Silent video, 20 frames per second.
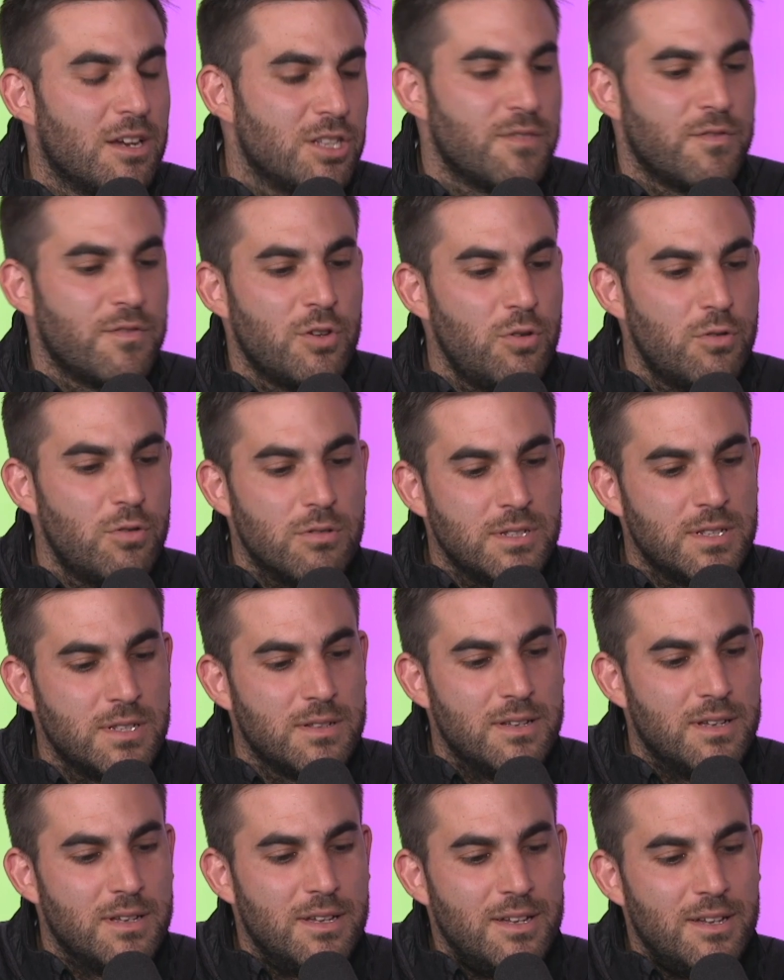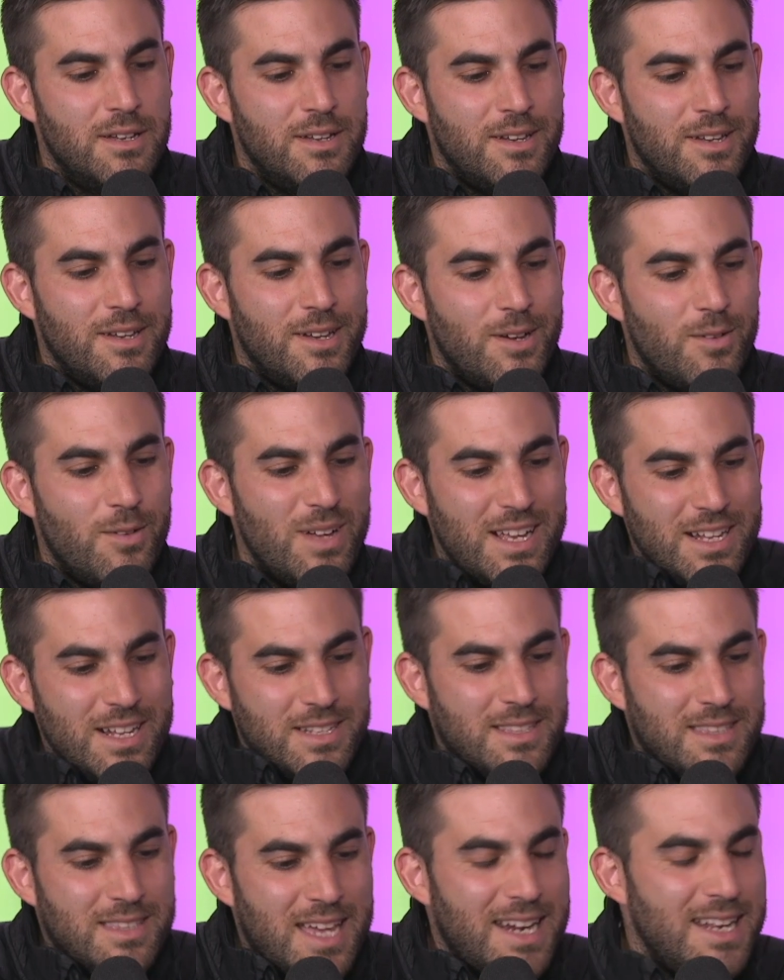of course,
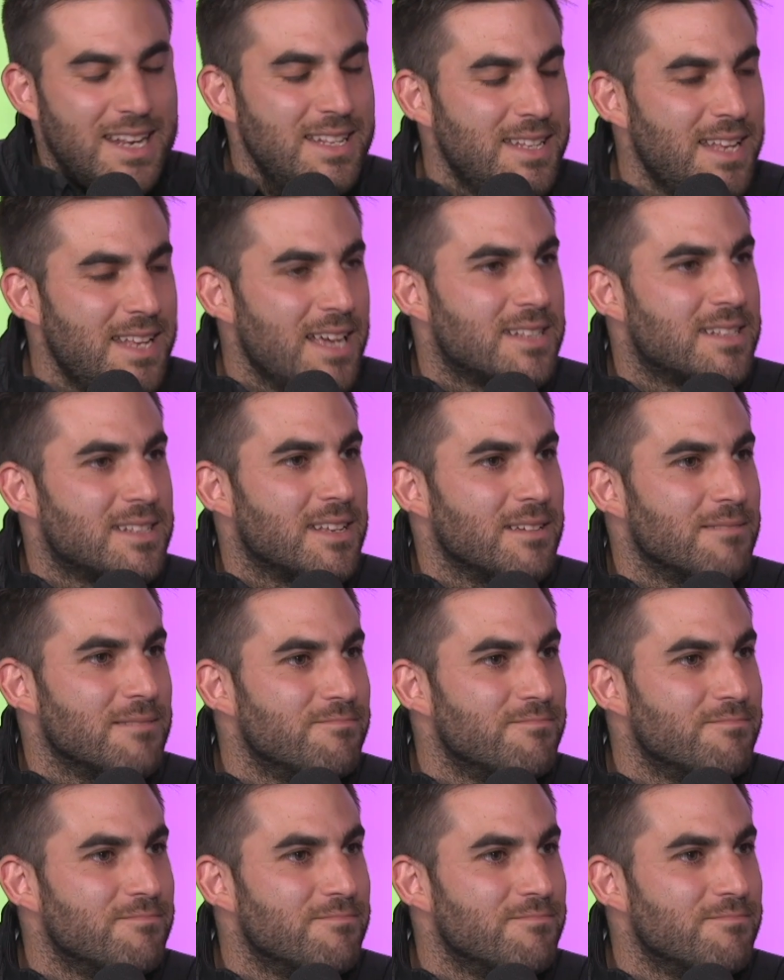that is sexy.